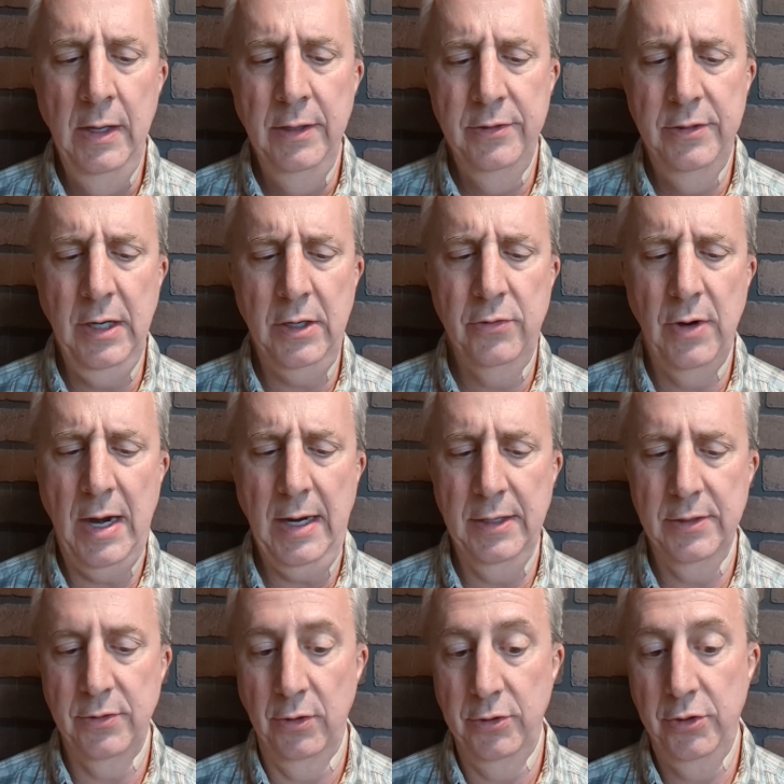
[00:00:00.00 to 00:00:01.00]
Sick
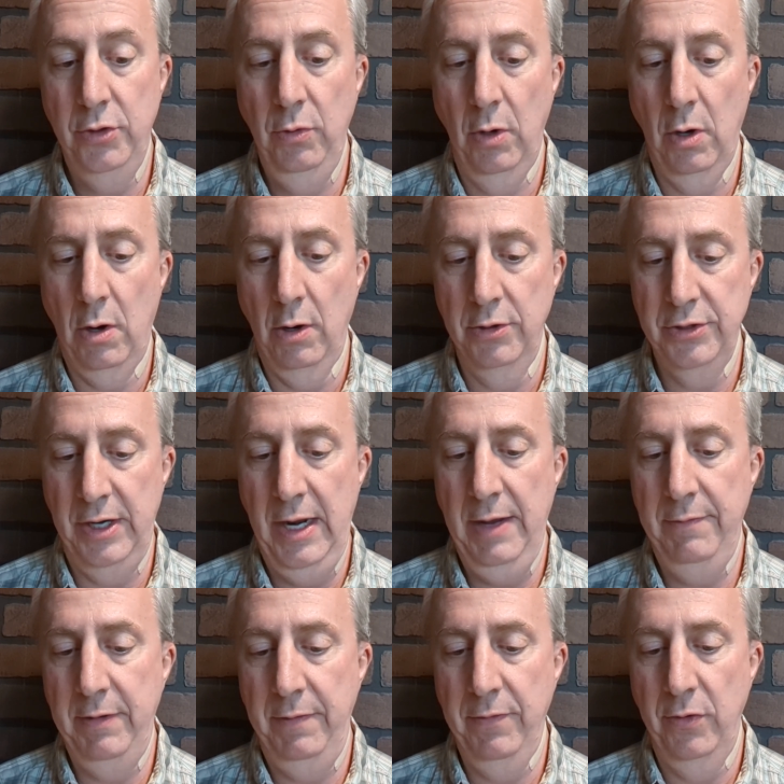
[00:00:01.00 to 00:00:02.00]
dragons are too large and
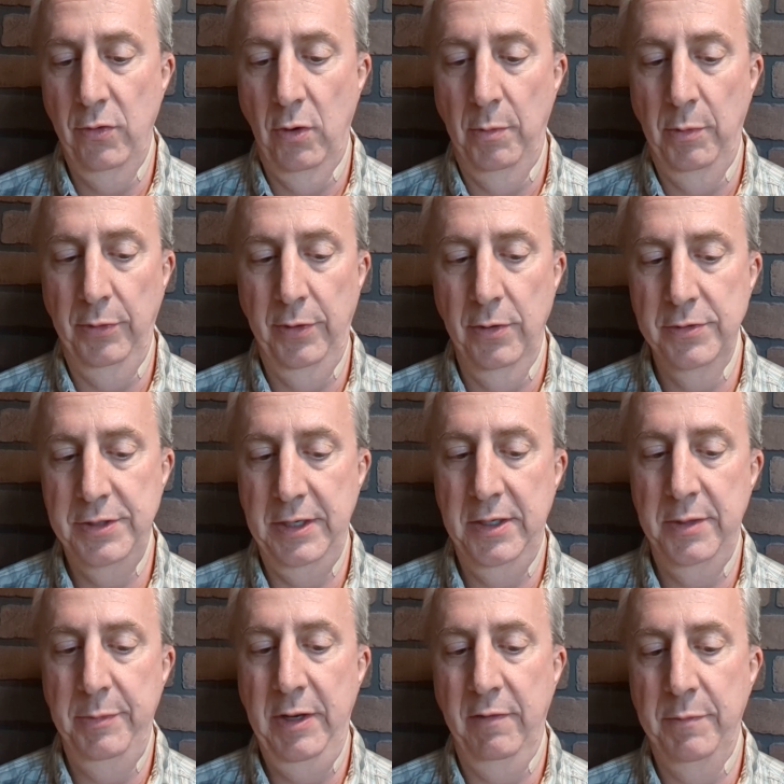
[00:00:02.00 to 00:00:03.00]
heavy for normal nursing
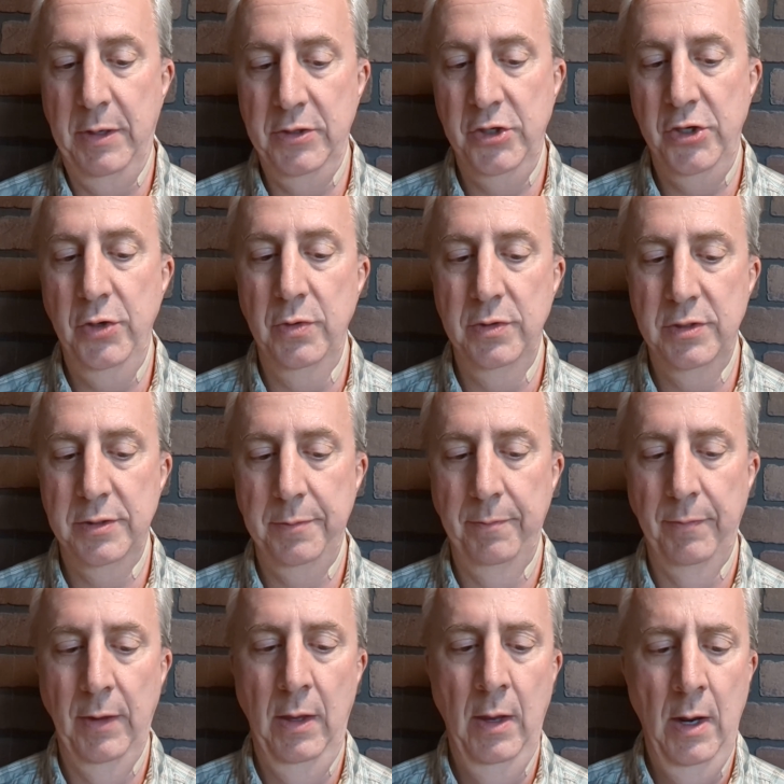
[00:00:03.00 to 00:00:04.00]
to be of much use.
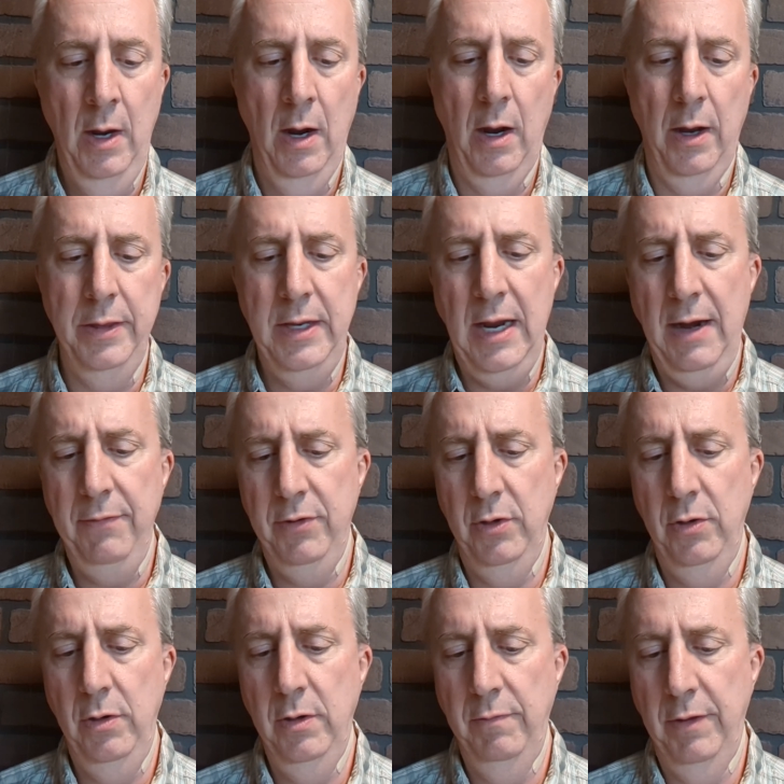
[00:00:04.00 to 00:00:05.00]
On the
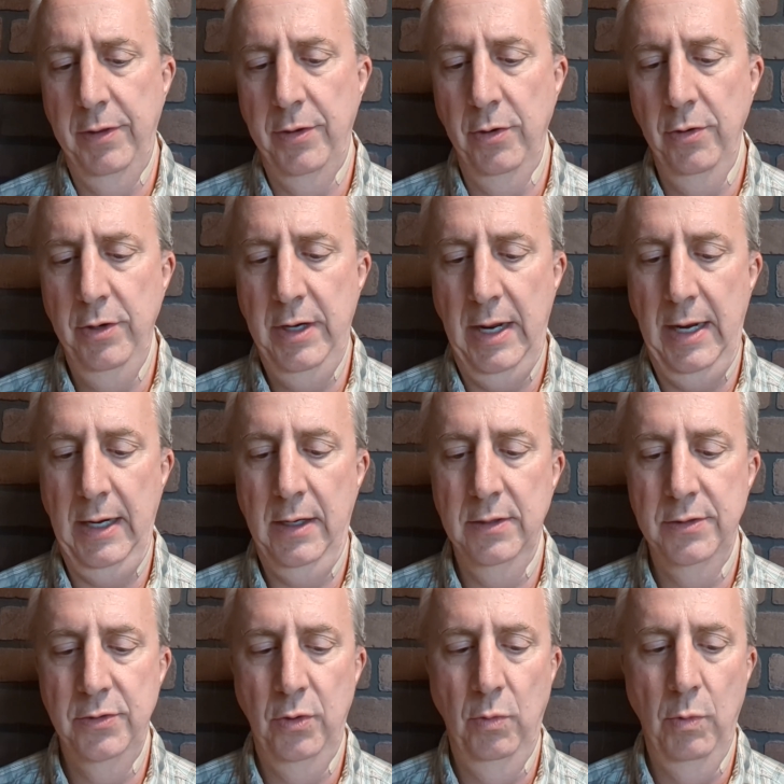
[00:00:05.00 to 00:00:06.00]
afternoon of the third day,
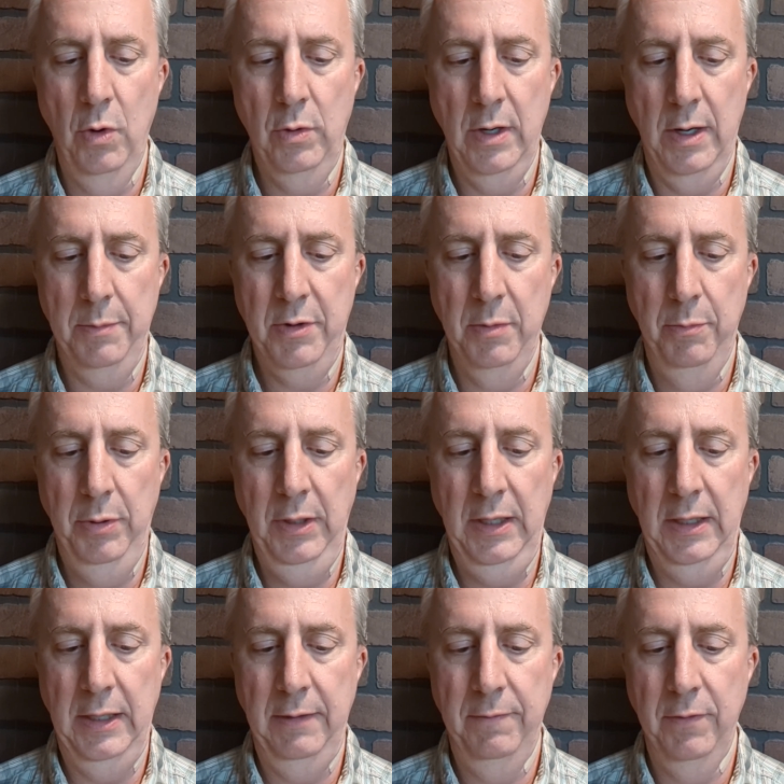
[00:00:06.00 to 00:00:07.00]
Kazul woke up
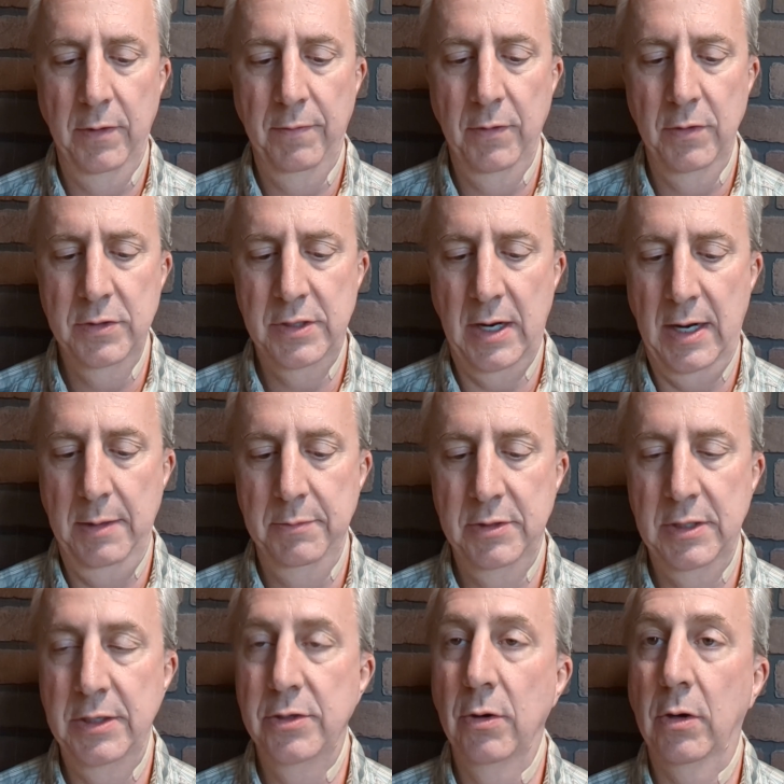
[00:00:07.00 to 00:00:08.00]
completely for the first time
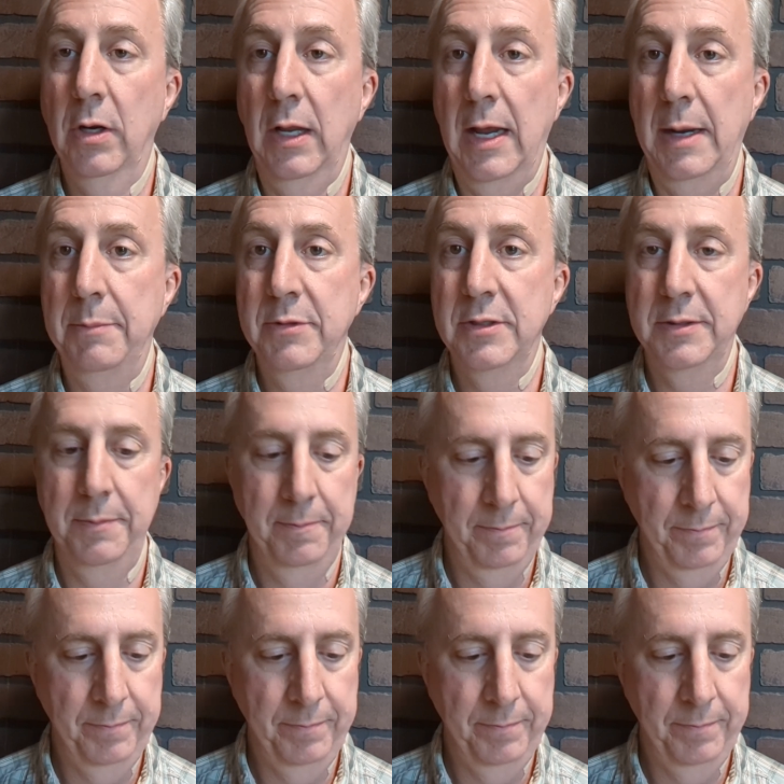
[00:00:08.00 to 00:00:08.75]
since her collapse.